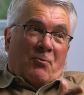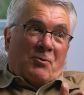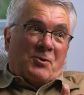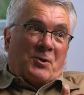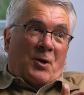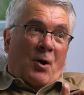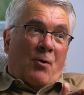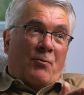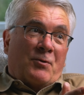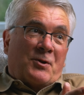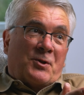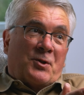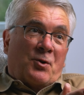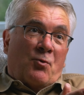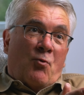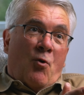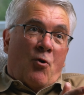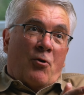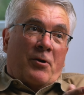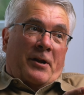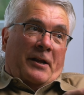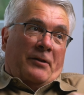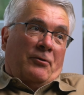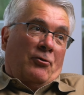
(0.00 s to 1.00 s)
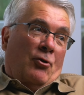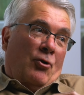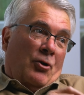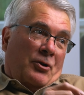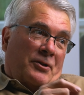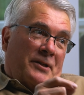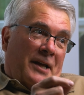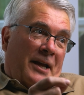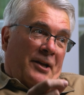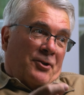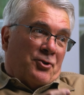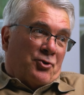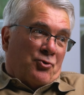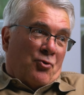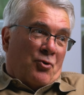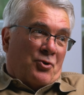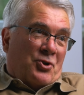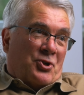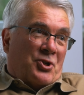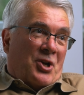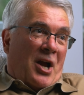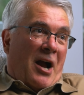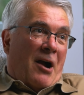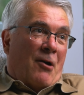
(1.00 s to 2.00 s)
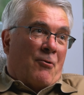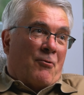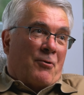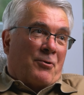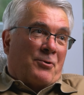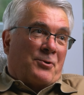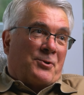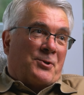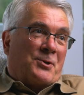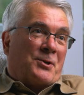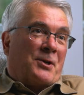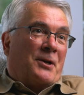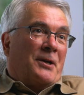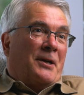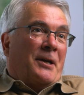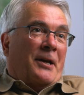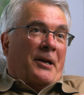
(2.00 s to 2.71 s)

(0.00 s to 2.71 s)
was always the warning, look, take short showers,